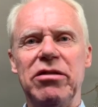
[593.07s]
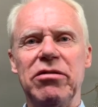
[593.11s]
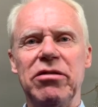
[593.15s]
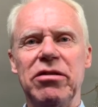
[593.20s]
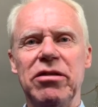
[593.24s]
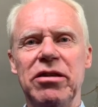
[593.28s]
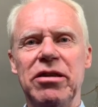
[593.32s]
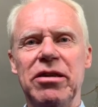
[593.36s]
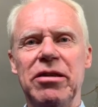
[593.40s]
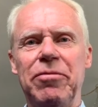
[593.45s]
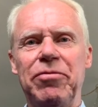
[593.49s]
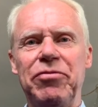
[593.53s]

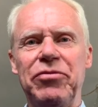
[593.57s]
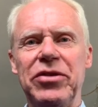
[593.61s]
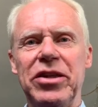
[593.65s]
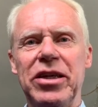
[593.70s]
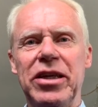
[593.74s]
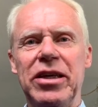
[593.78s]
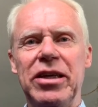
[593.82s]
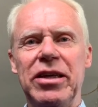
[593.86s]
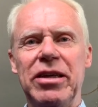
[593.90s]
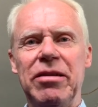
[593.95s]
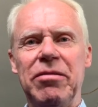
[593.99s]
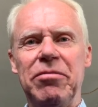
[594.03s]

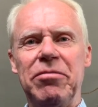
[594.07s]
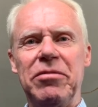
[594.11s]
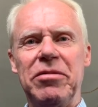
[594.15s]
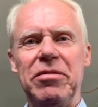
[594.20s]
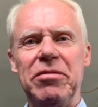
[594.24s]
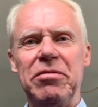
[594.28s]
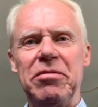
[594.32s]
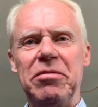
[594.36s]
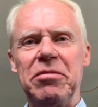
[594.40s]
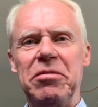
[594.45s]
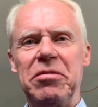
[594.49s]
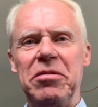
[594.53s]

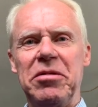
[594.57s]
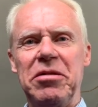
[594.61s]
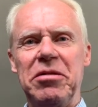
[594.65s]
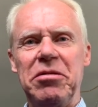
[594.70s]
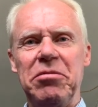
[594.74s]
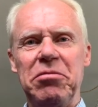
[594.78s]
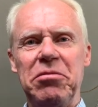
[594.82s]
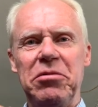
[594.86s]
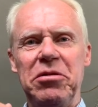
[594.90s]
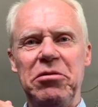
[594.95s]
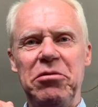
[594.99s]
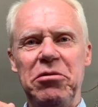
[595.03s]

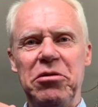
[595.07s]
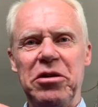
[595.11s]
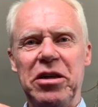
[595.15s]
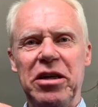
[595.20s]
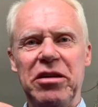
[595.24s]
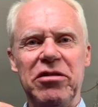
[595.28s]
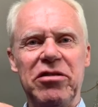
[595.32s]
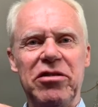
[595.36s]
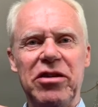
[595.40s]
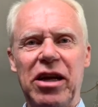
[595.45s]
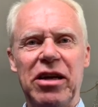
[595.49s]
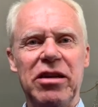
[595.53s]
You
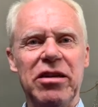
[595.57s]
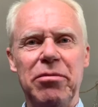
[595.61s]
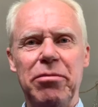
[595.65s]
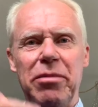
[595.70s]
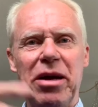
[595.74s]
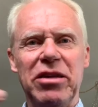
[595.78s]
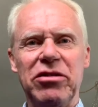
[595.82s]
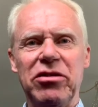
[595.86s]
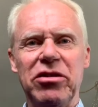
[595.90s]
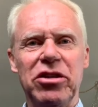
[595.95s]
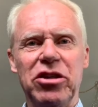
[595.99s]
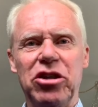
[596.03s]
can send a
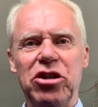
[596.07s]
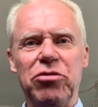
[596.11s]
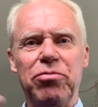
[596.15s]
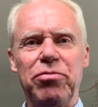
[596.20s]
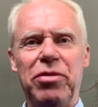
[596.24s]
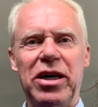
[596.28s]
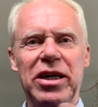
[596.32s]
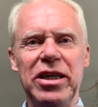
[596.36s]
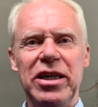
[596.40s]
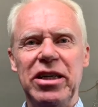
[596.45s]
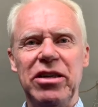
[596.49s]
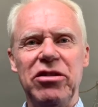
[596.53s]
message
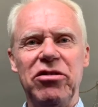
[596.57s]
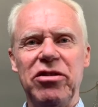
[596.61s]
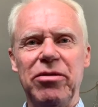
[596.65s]
by